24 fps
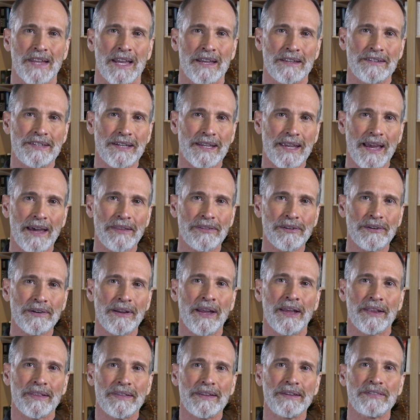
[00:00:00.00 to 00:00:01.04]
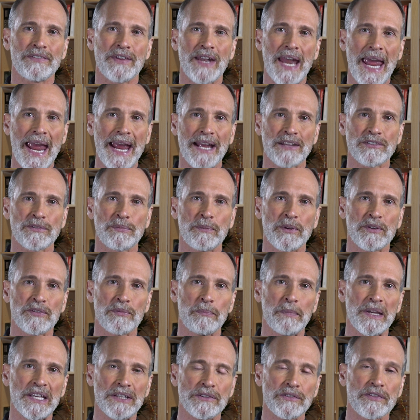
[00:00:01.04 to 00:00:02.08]
Together, these enhancements
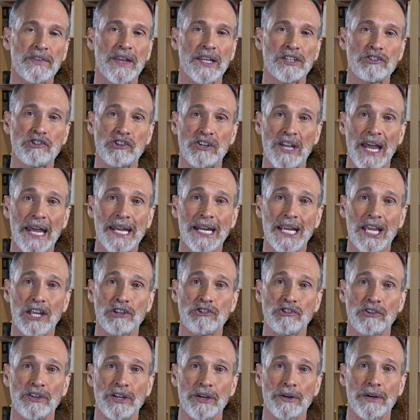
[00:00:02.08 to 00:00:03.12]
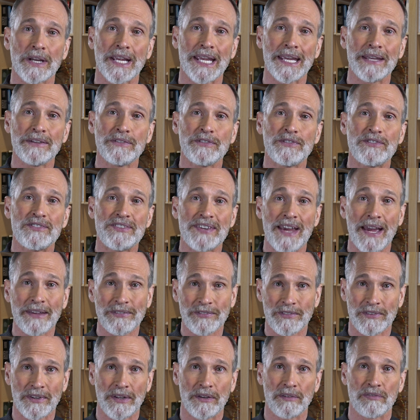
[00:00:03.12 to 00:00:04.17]
mean that genetic engineering is
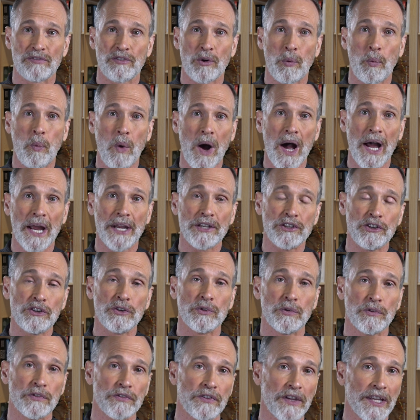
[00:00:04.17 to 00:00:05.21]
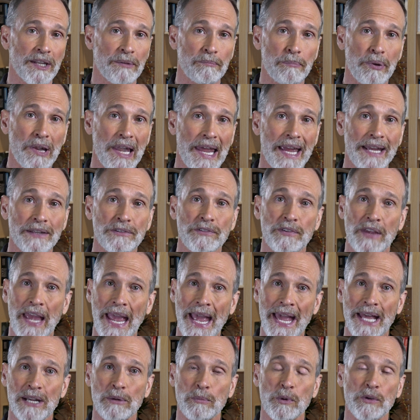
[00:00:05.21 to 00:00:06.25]
destined for wide use in plants,
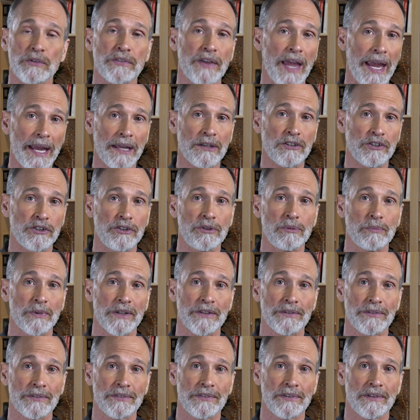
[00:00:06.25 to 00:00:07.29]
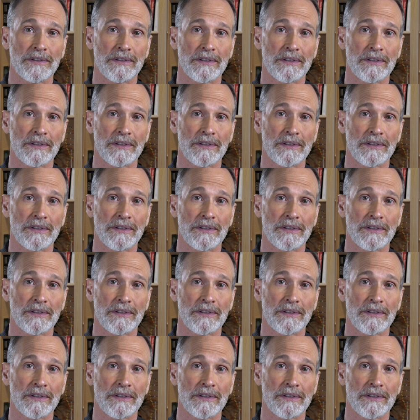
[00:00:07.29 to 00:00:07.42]
animals, and humans.